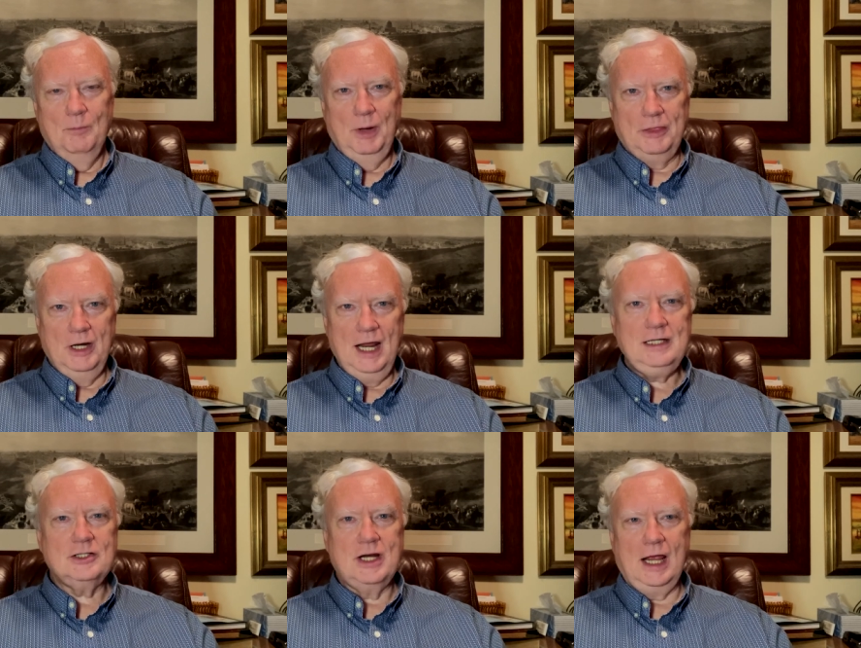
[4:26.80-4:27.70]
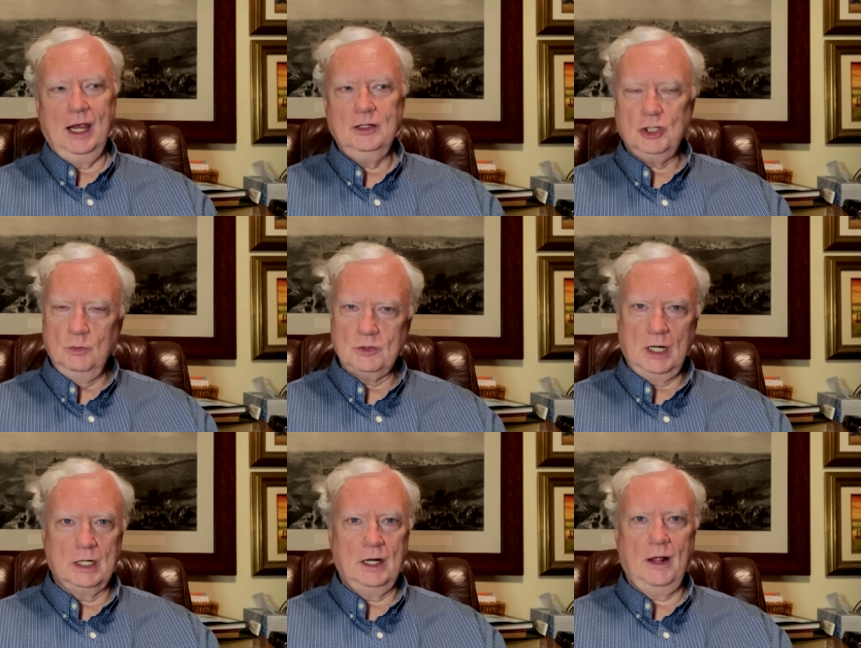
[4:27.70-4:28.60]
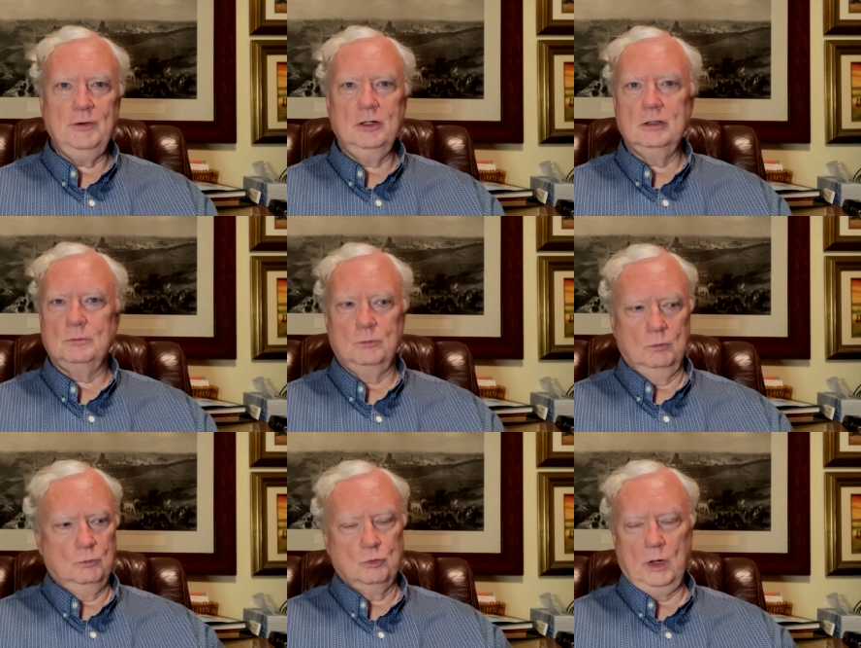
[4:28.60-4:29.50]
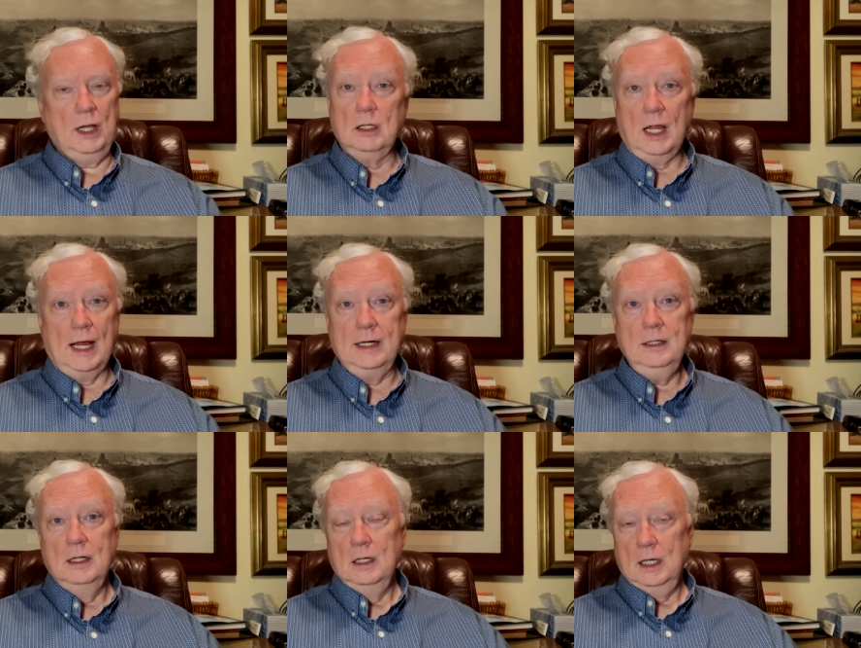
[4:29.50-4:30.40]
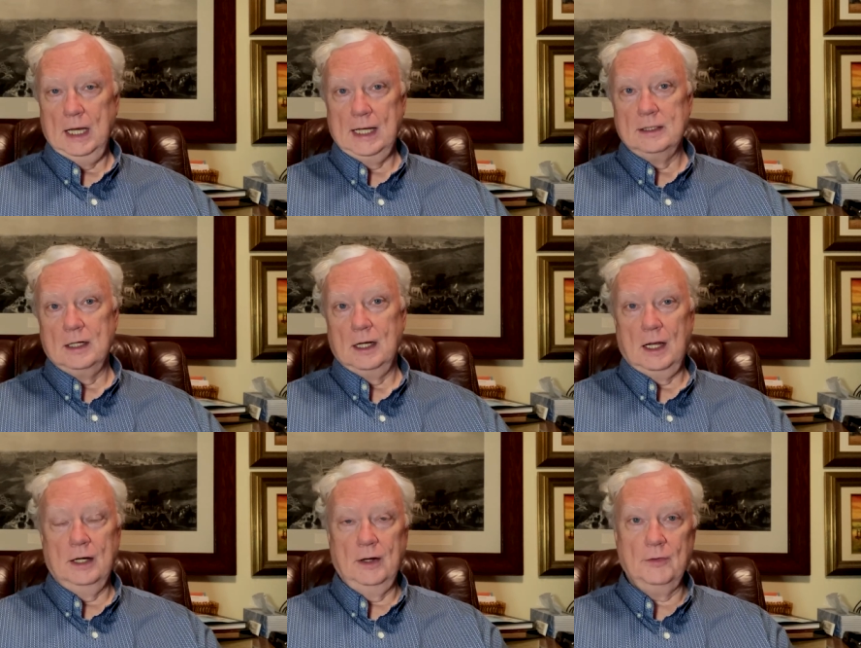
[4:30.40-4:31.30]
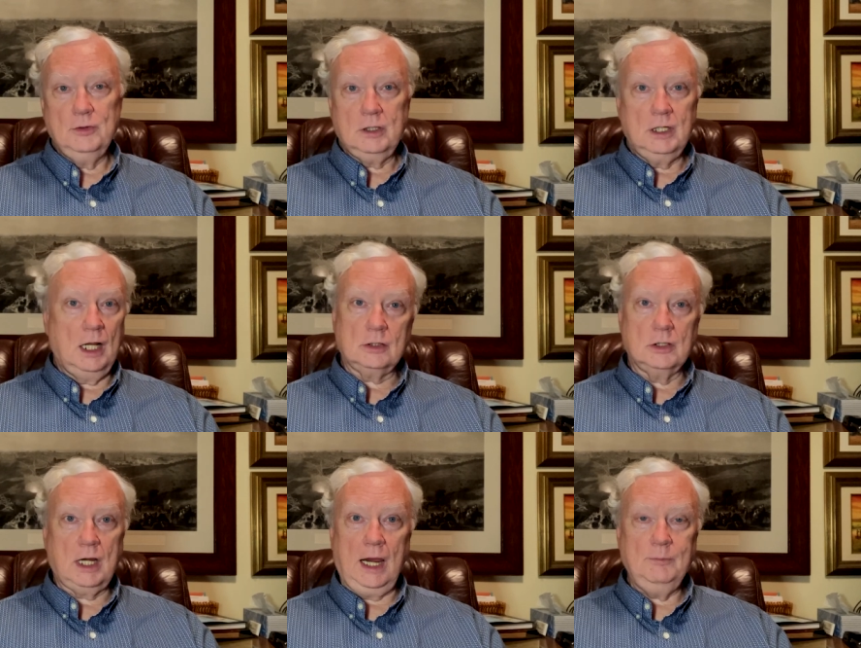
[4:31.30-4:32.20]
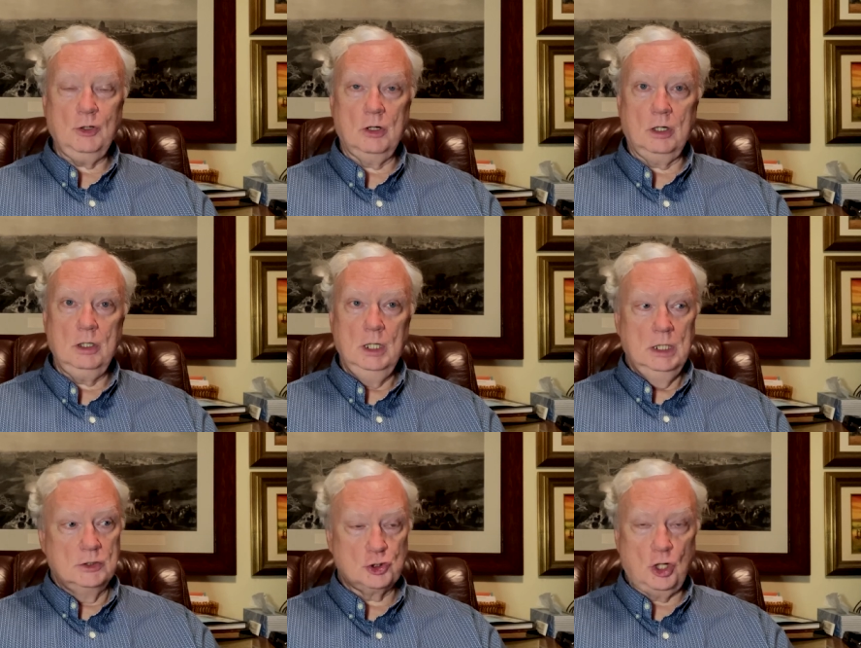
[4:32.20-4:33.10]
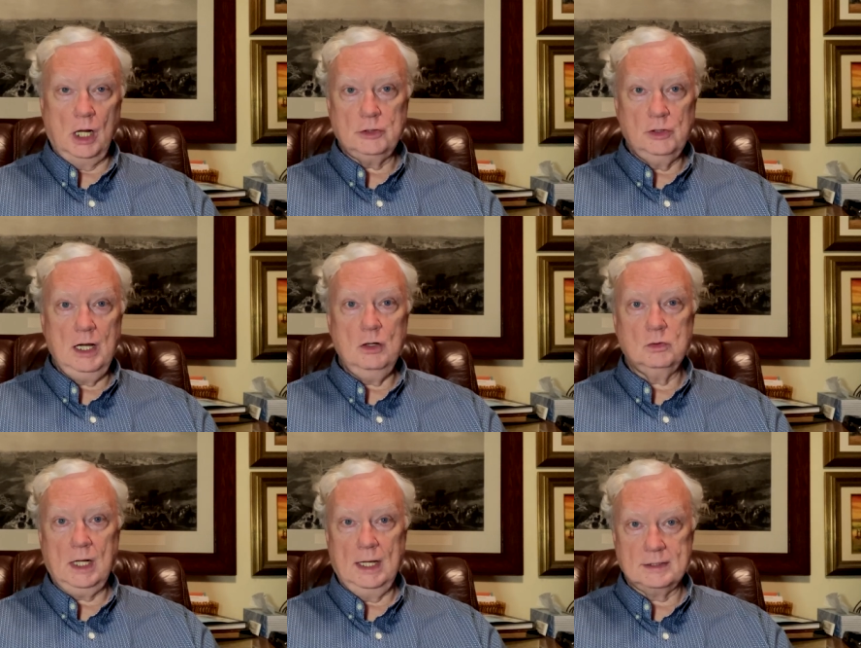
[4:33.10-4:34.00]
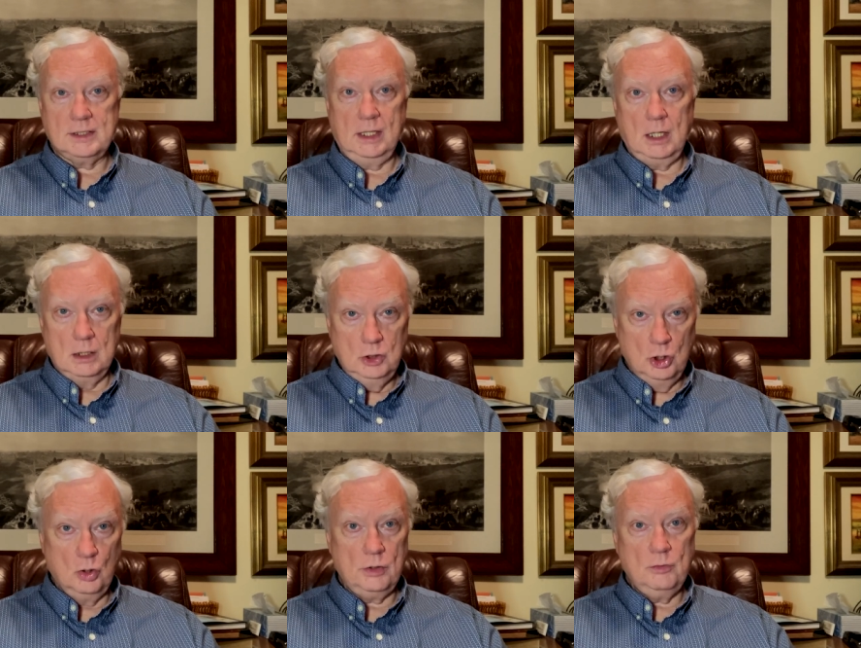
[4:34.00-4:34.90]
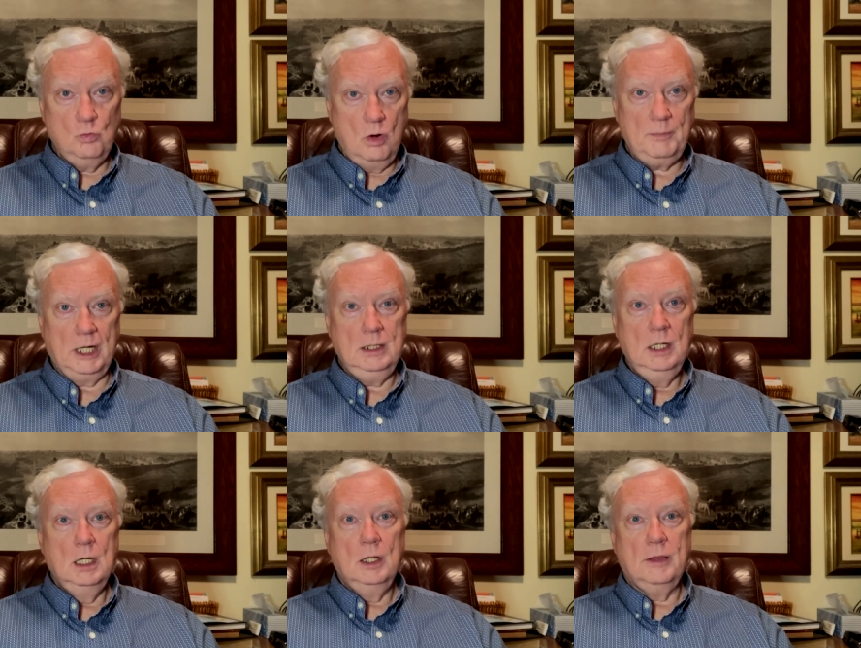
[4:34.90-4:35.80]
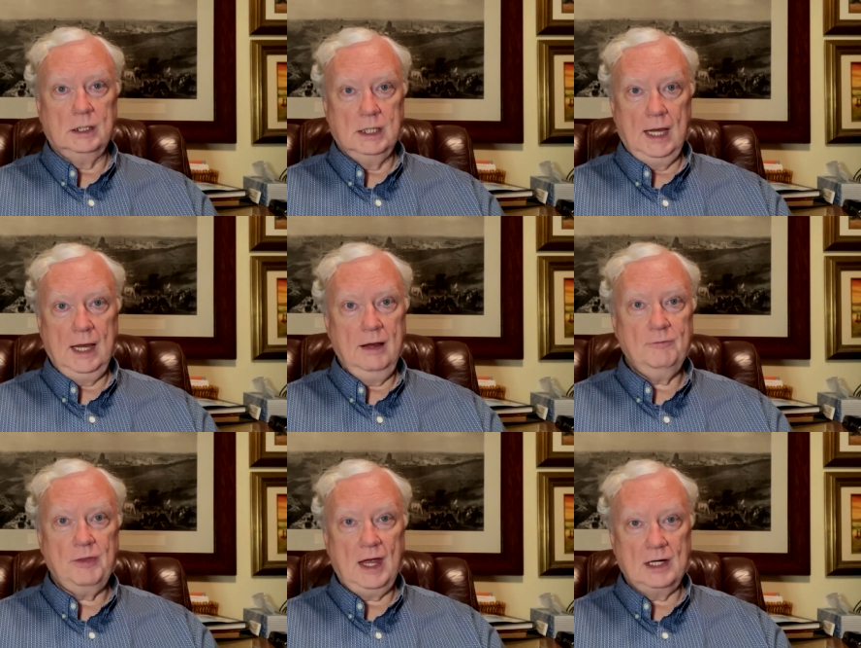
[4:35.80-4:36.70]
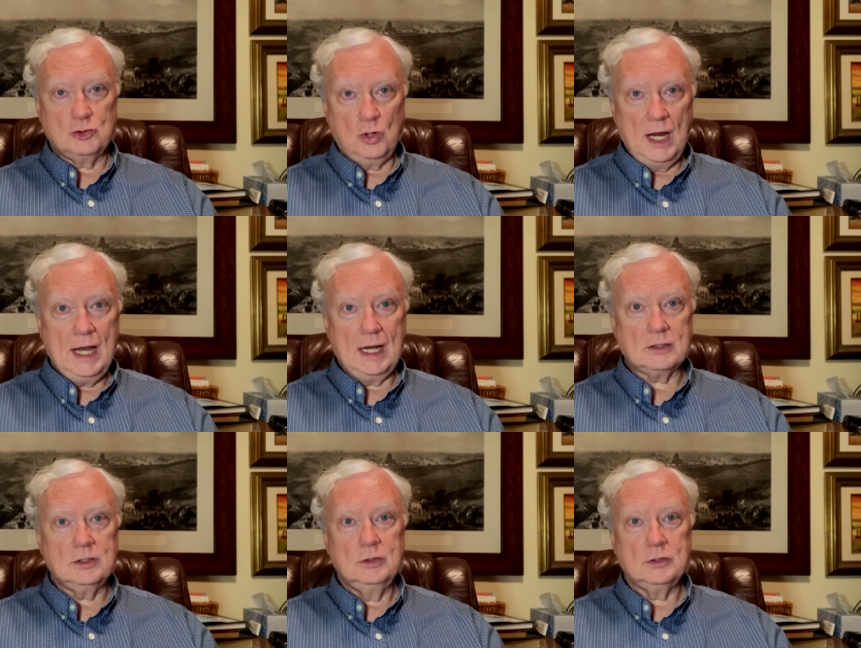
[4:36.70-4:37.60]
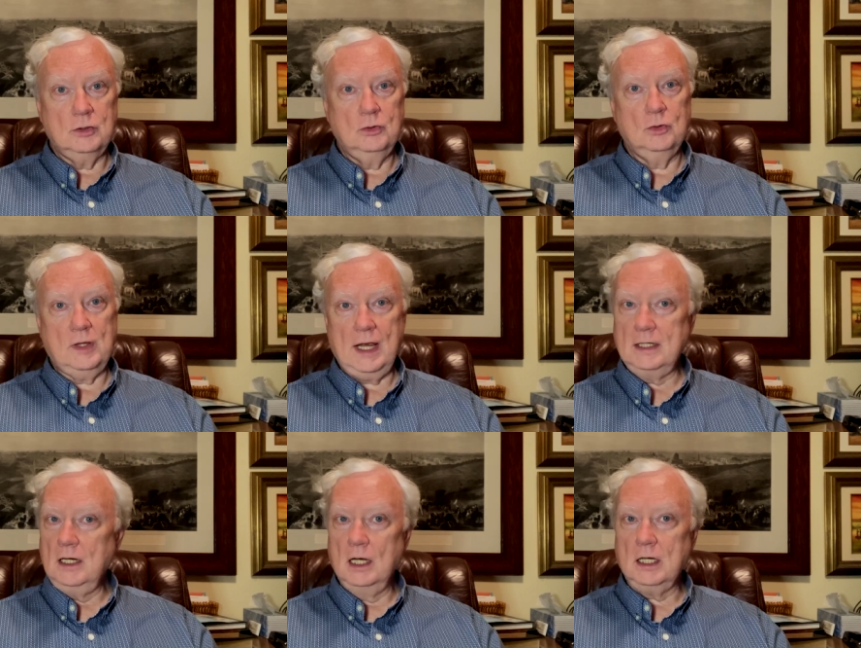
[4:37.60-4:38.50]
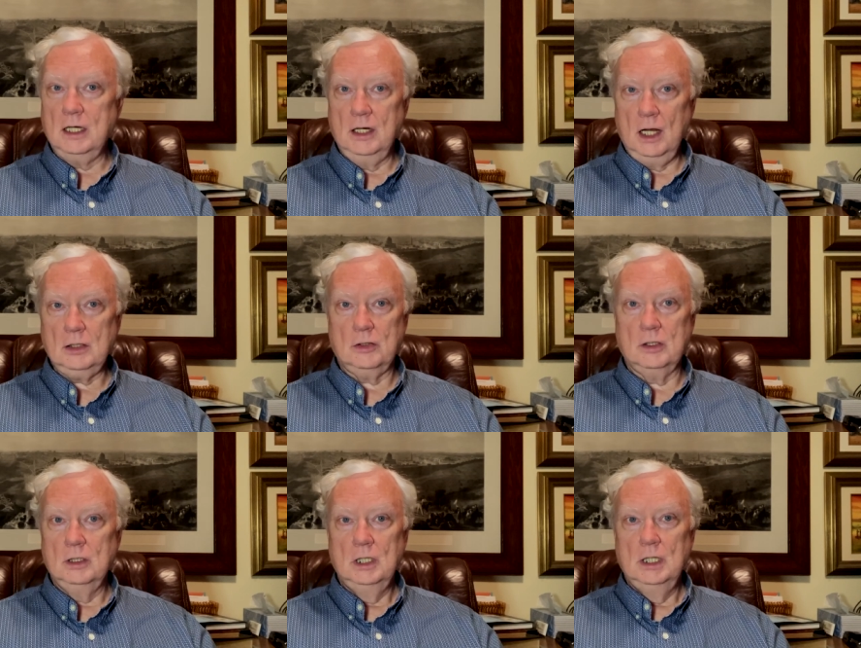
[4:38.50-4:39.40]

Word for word: But the next day, she was on another rail line, and uh, another conductor came to her, sought her out, and said, You're the woman that gave that tract to that young conductor.